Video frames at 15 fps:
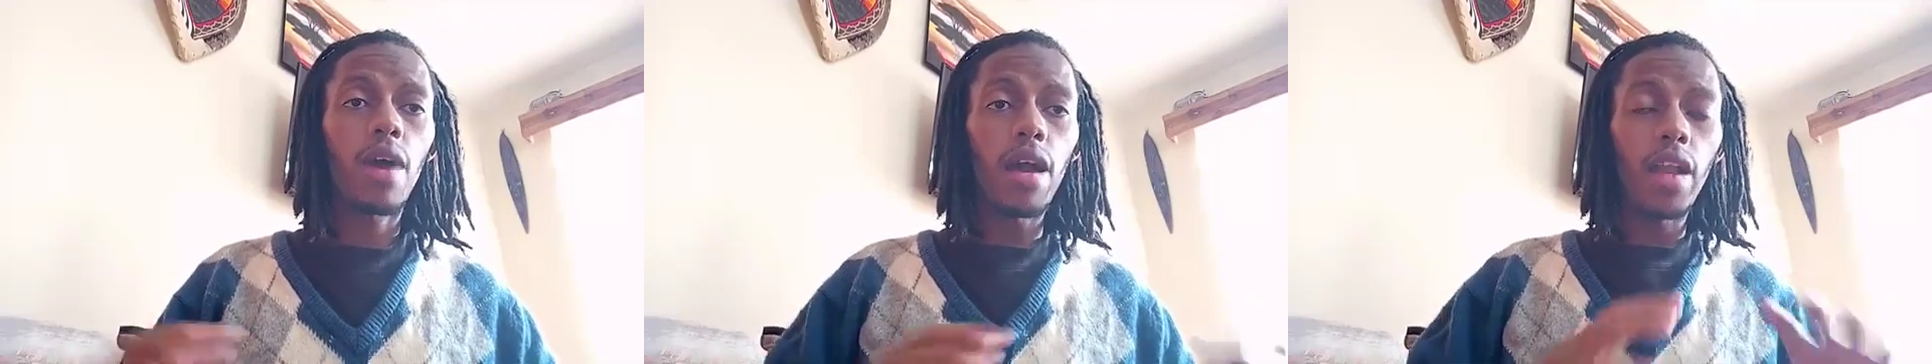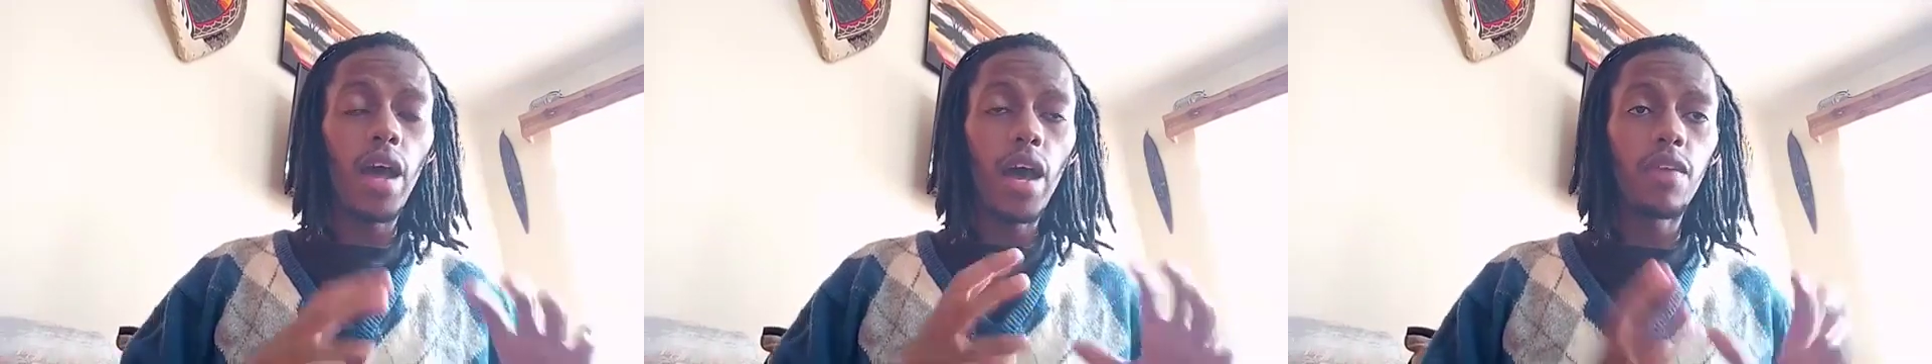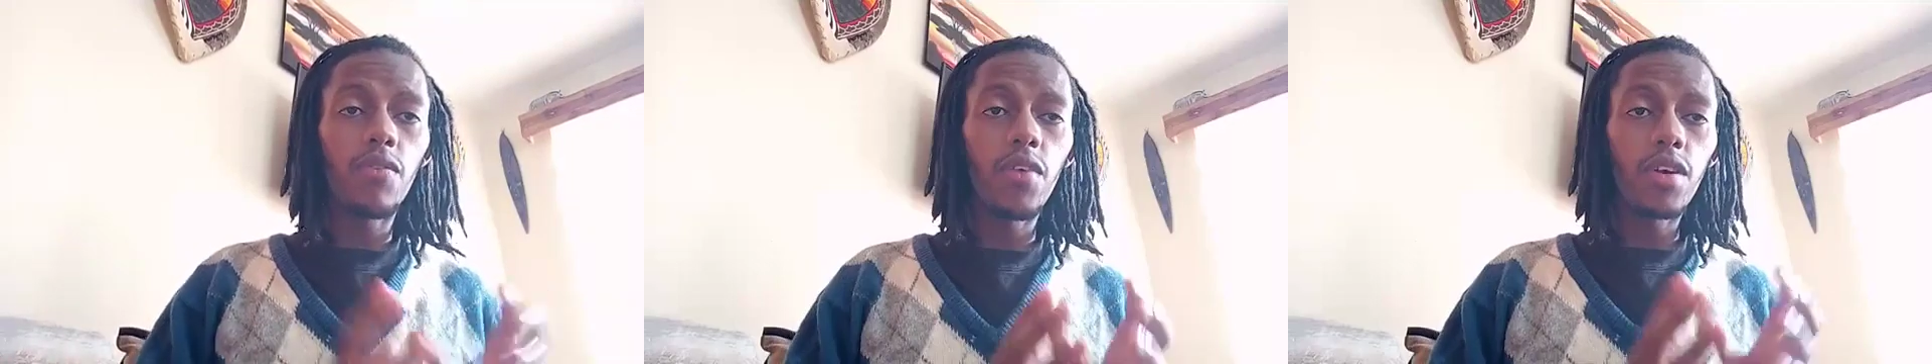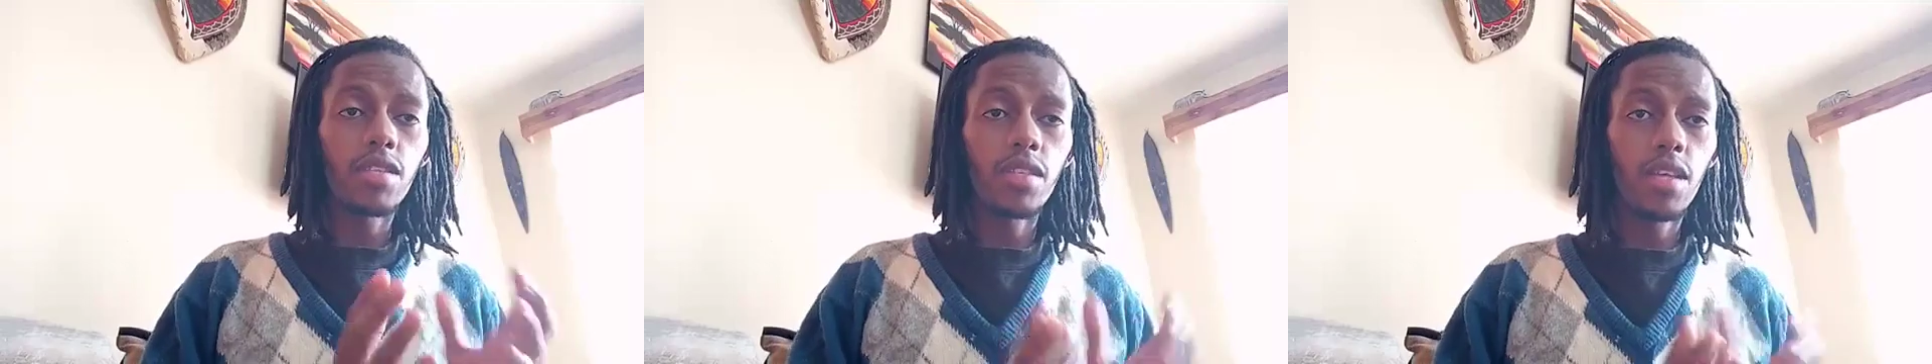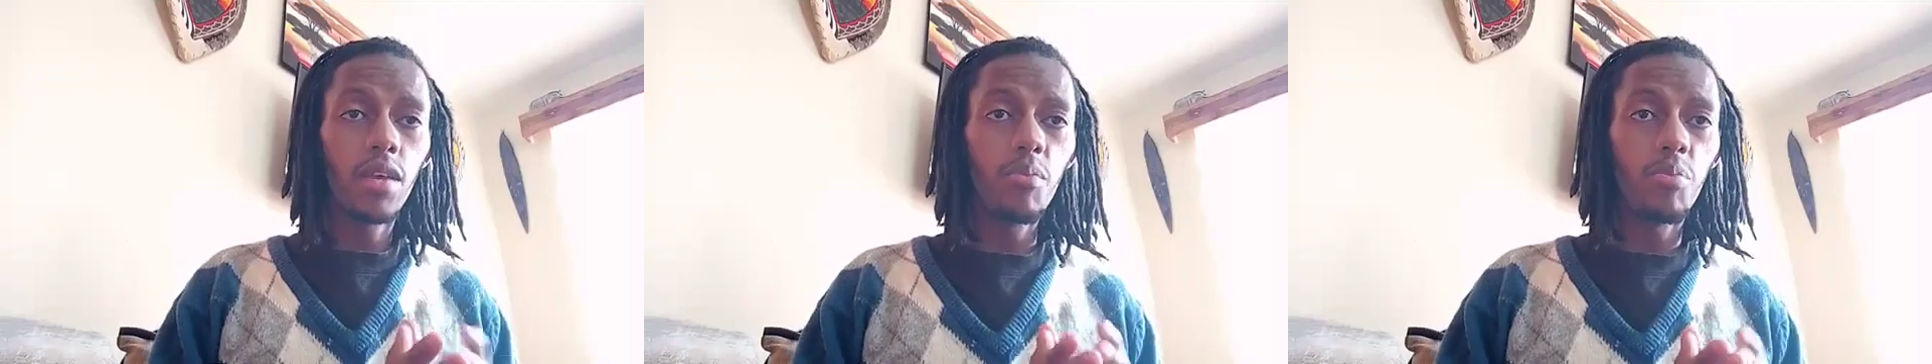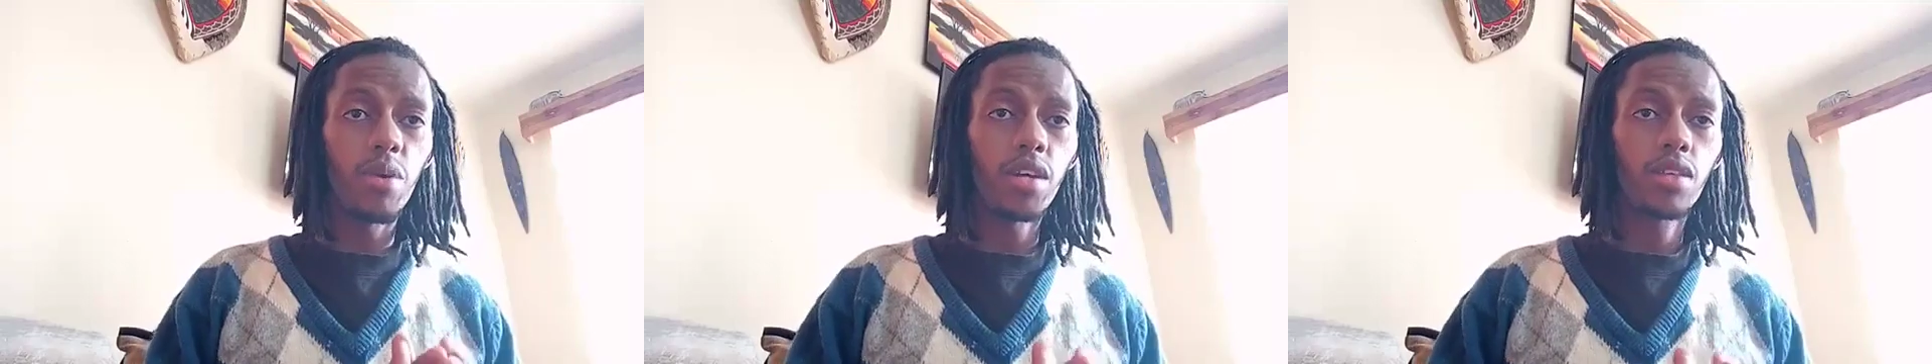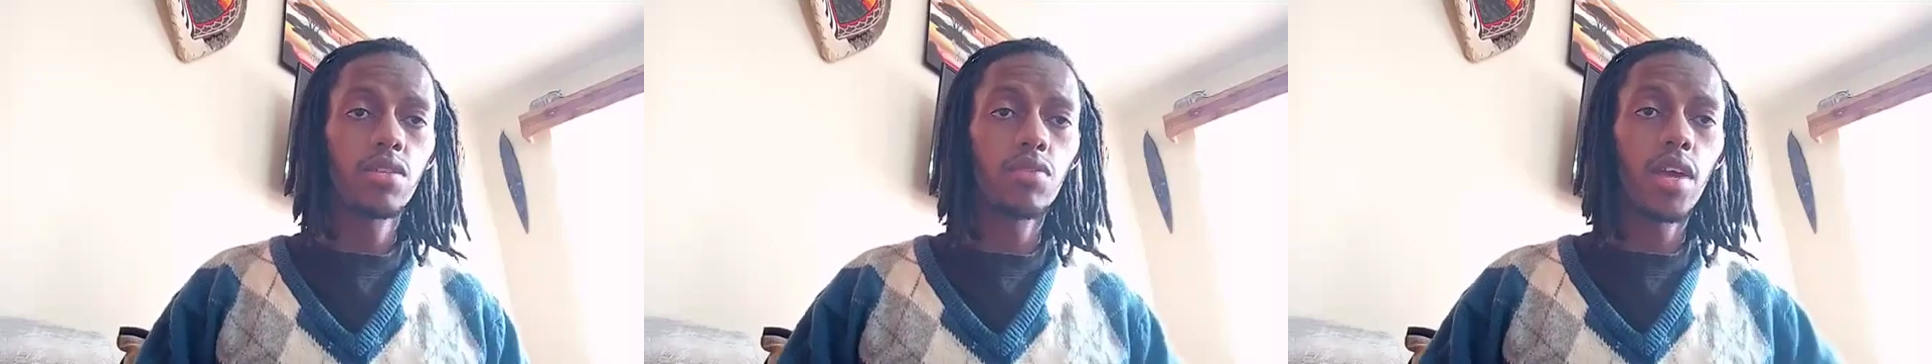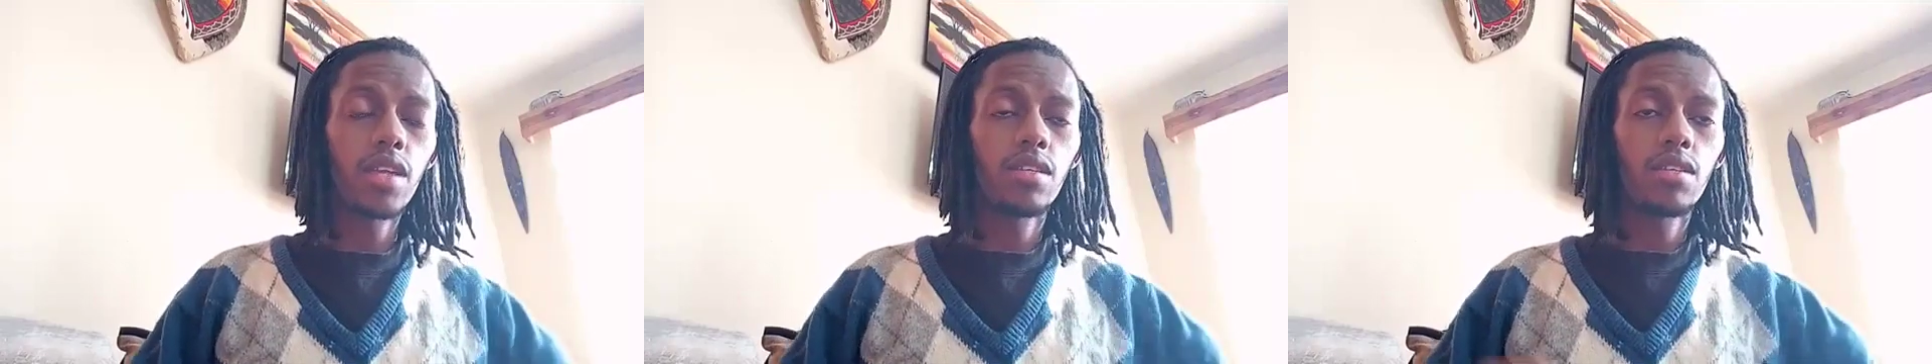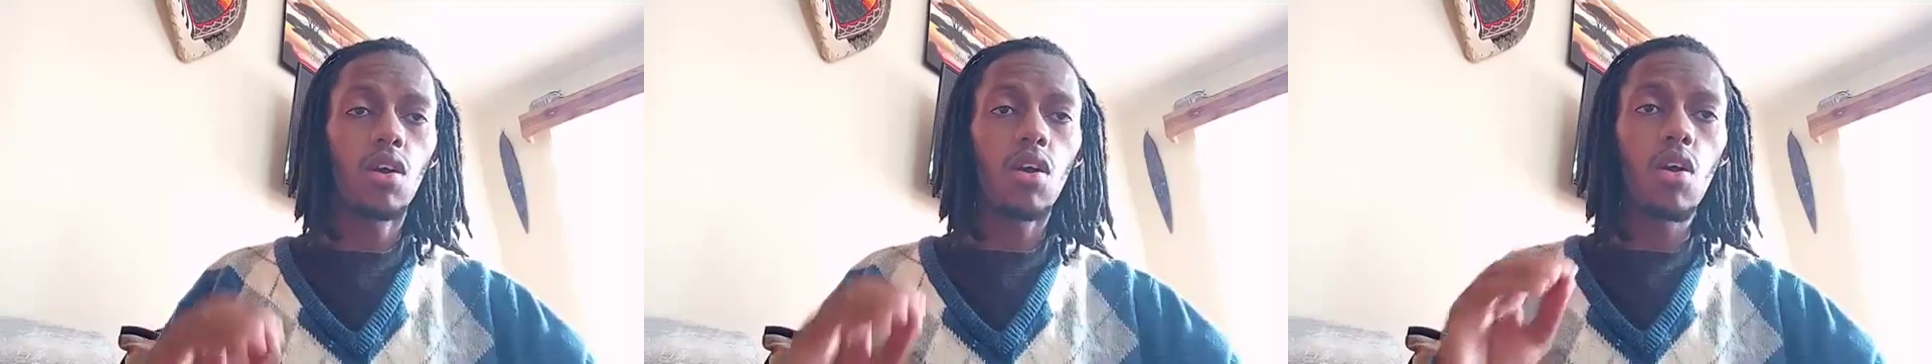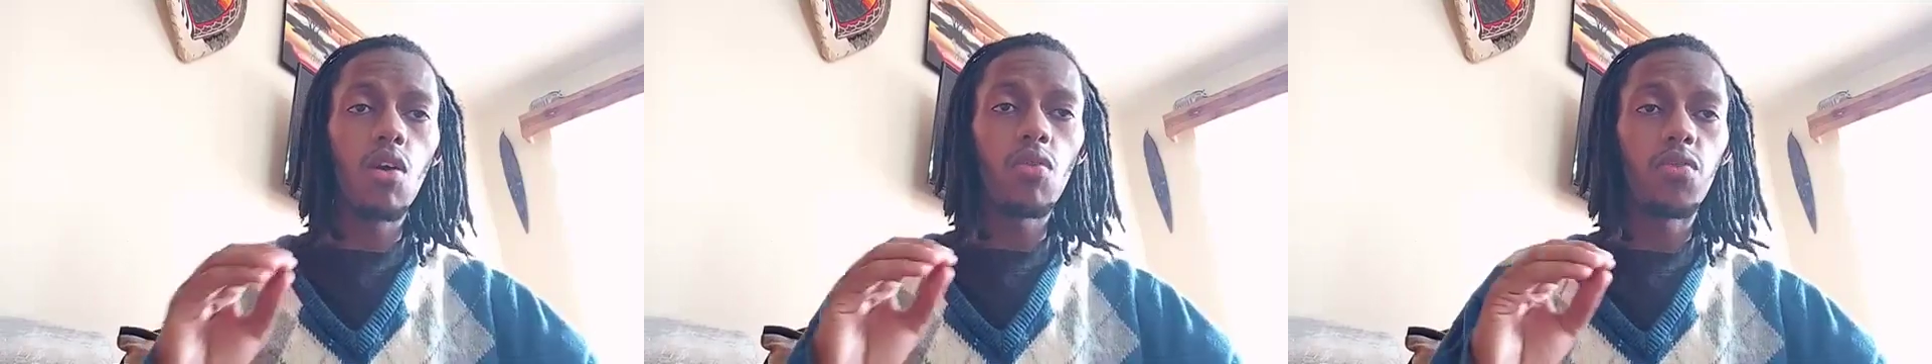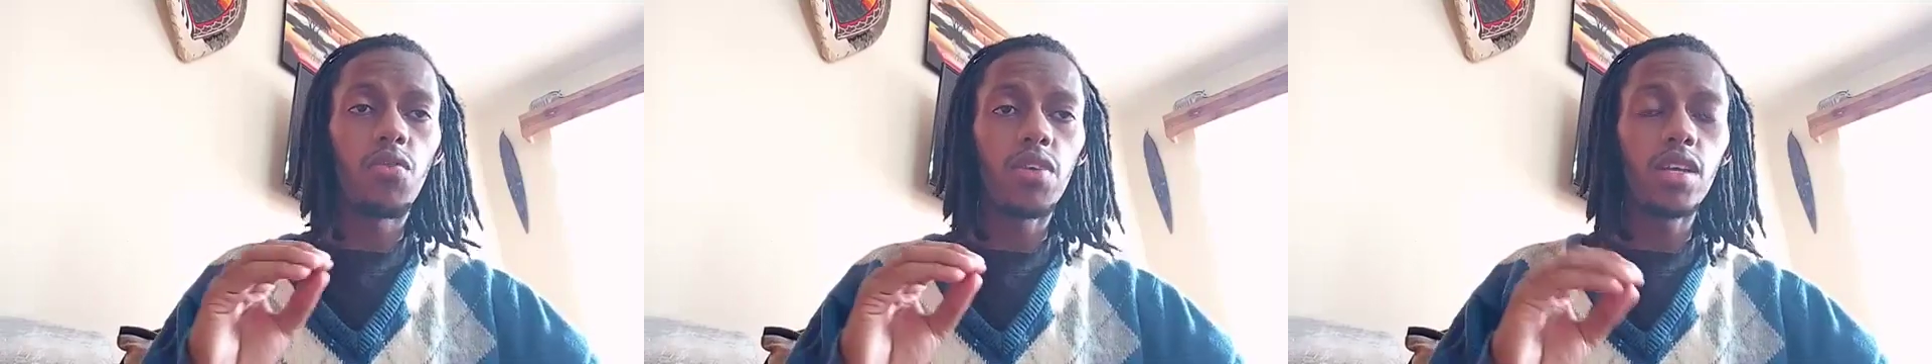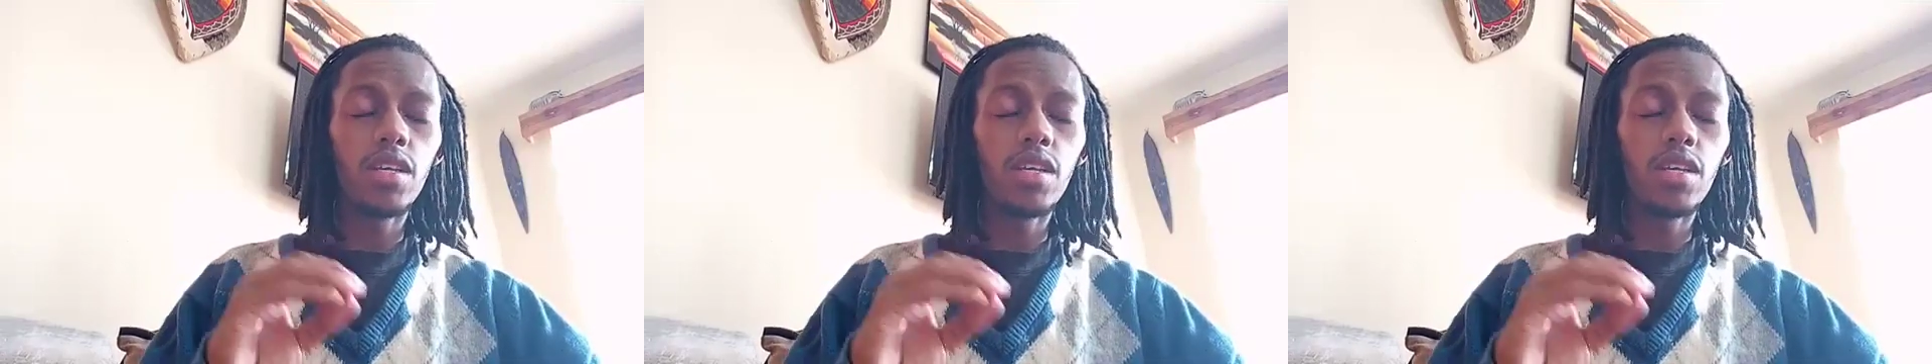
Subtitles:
an adverse impact, right, on